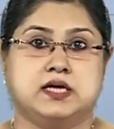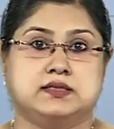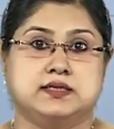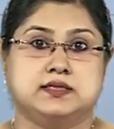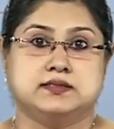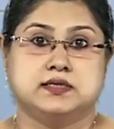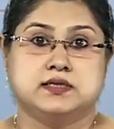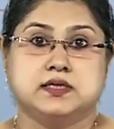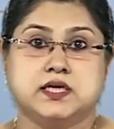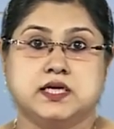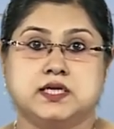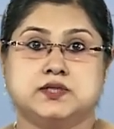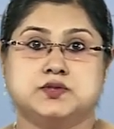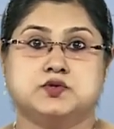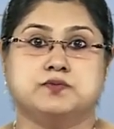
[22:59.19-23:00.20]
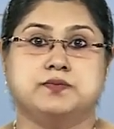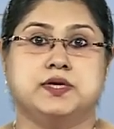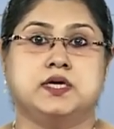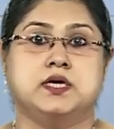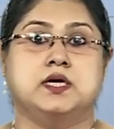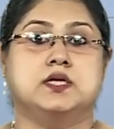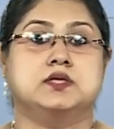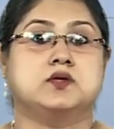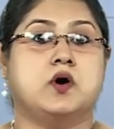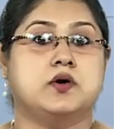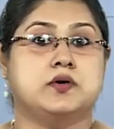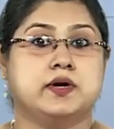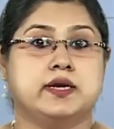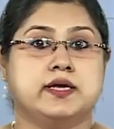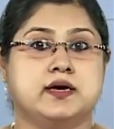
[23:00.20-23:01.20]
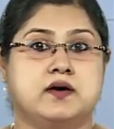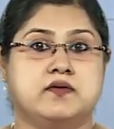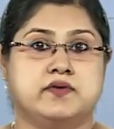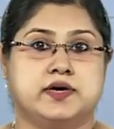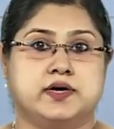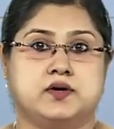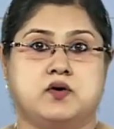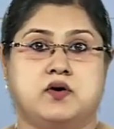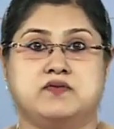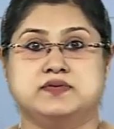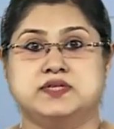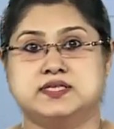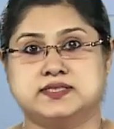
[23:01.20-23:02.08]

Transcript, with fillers: There is a need to be thoroughly aware of the